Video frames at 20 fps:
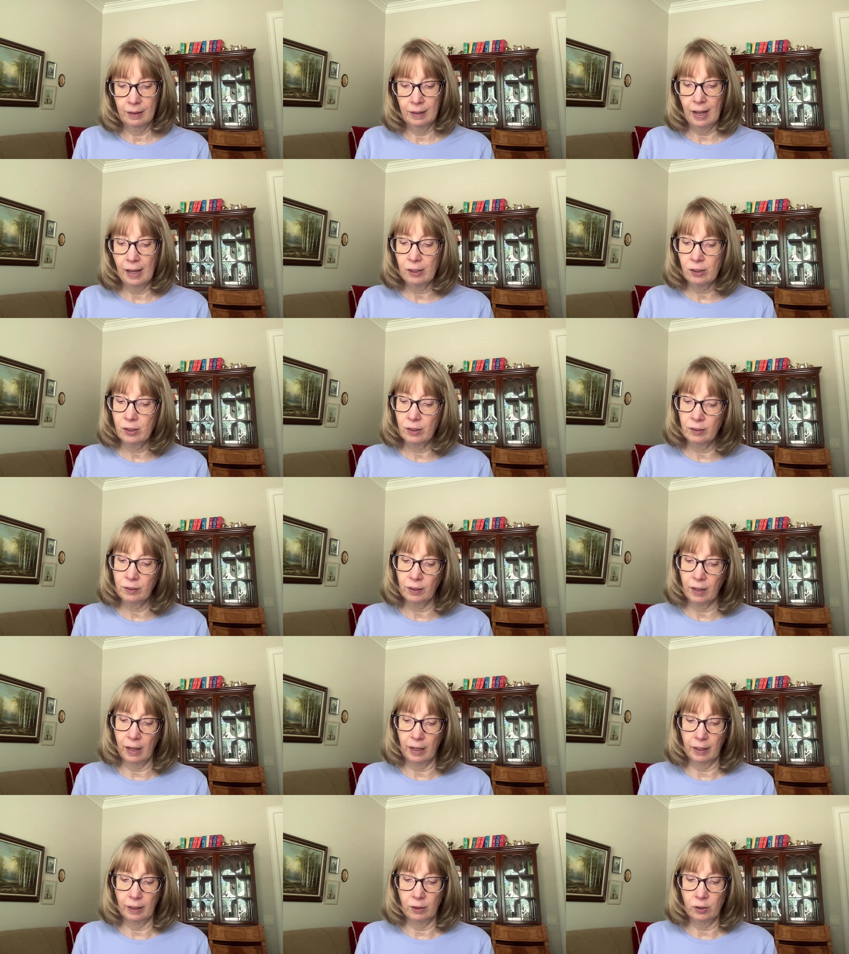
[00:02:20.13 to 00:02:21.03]
As she
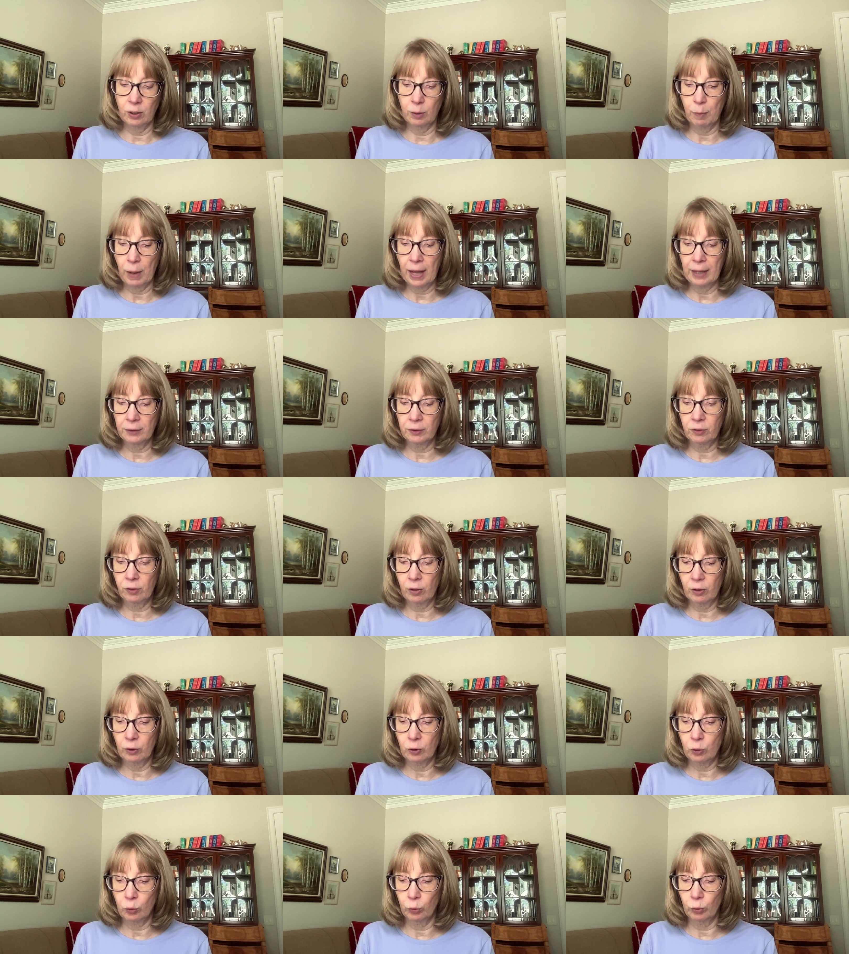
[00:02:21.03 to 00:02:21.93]
sang, she passed
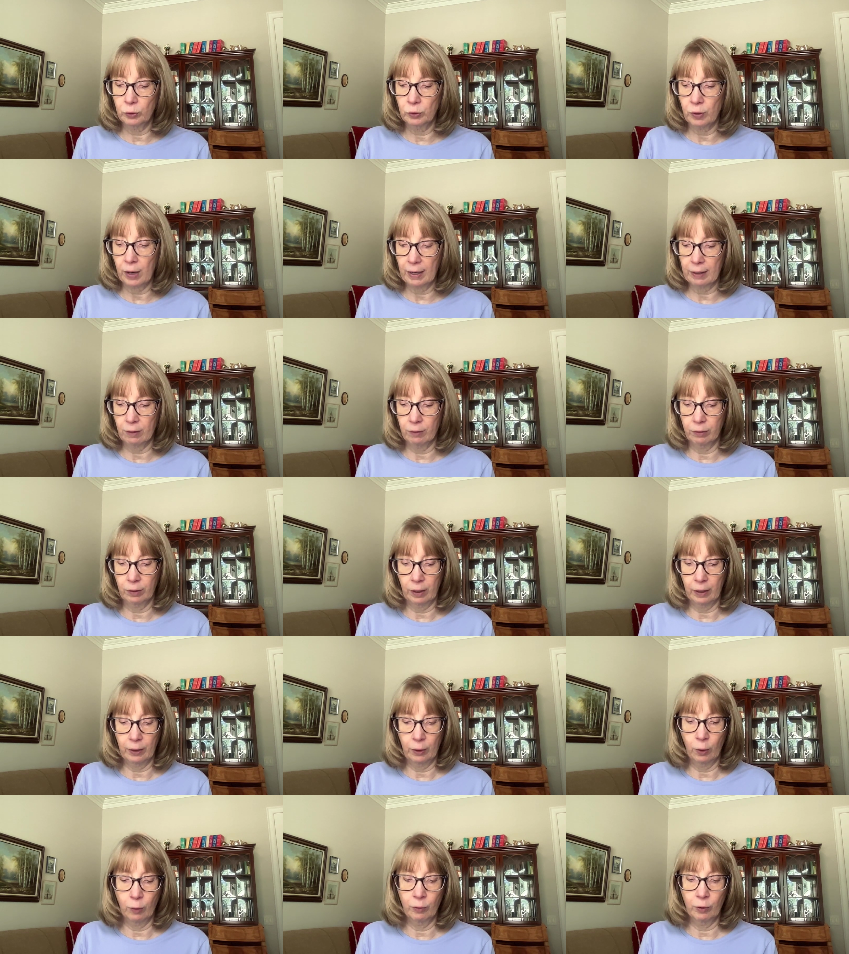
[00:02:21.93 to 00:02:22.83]
the jeweled
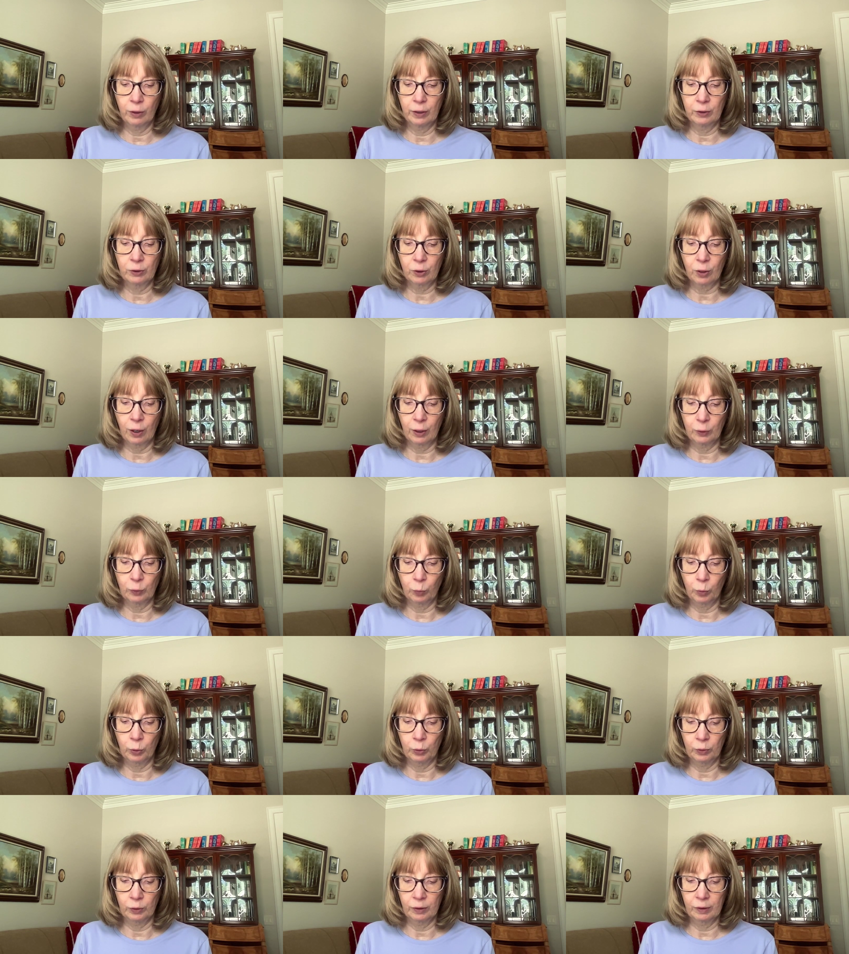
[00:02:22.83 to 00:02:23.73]
dragonfly over Iskra's
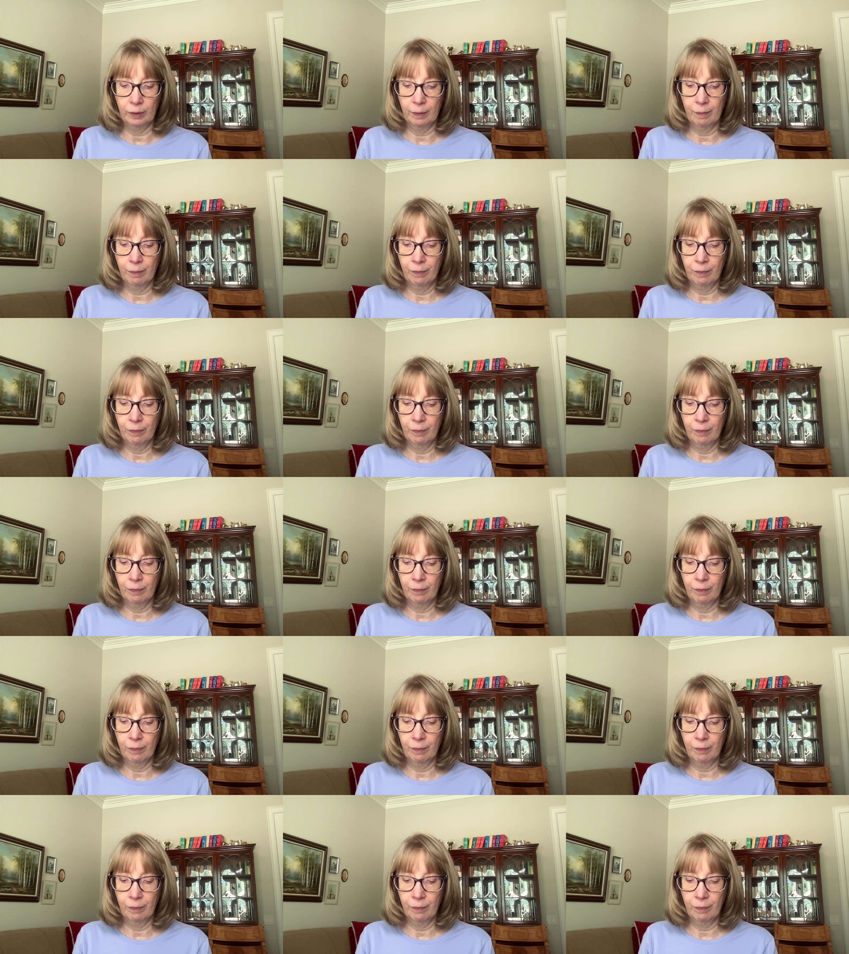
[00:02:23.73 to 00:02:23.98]
wounds.